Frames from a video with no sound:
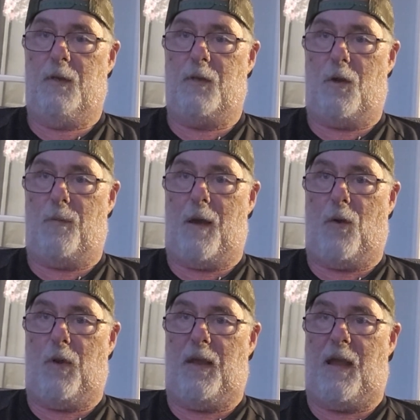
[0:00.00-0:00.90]
So about
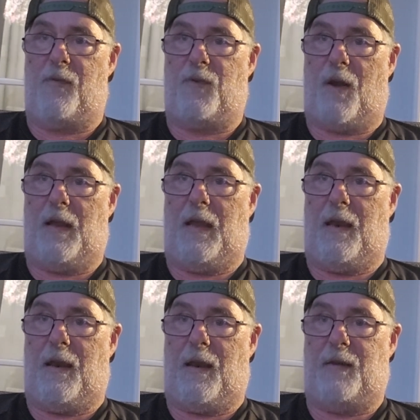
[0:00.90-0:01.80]
a week after I
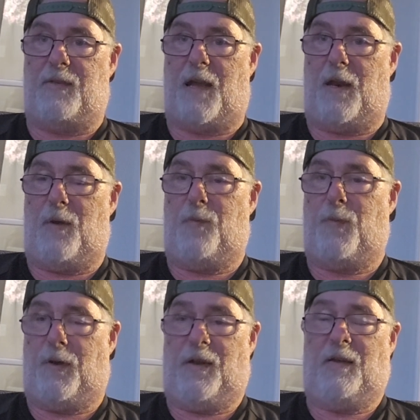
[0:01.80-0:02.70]
get it, I decided to
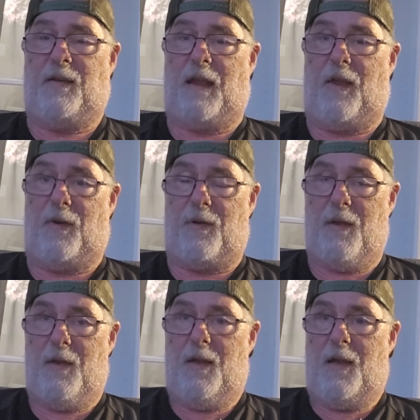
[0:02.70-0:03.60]
put it together.
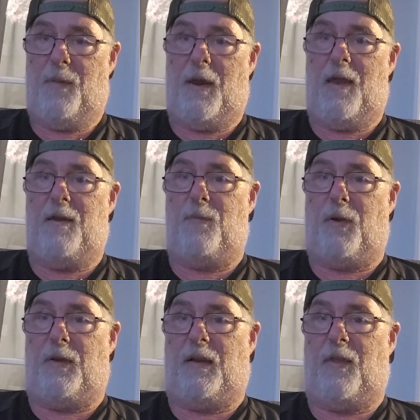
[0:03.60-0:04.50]
I didn't
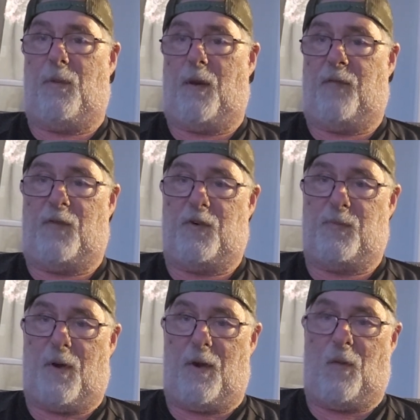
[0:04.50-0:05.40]
put it together when I first
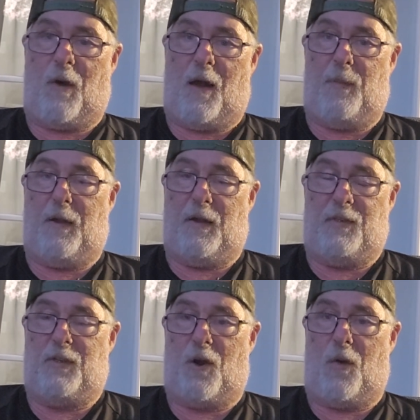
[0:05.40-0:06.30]
bought it. Why?
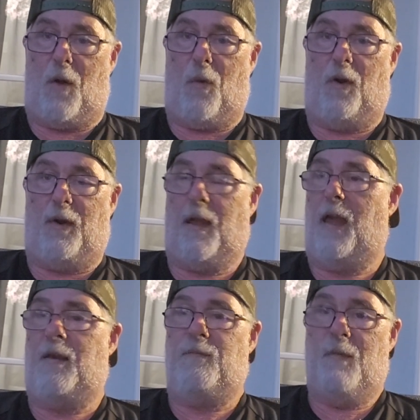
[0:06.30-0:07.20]
Because, I work and
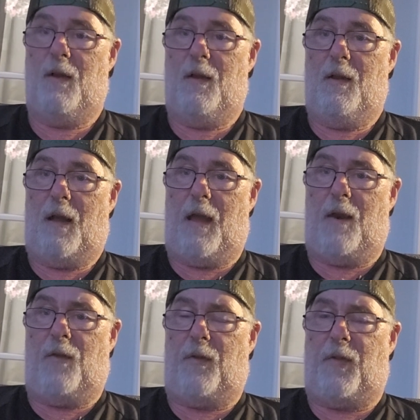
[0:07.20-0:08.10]
I had
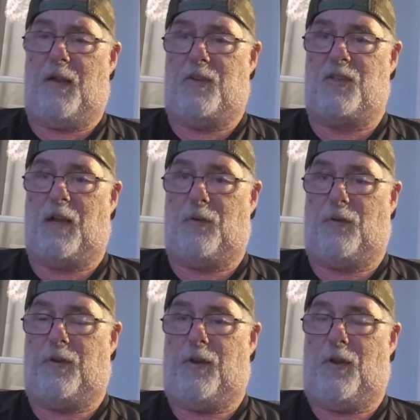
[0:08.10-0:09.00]
other things
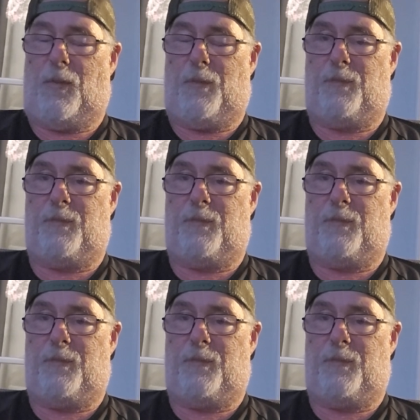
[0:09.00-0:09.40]
scheduled to do.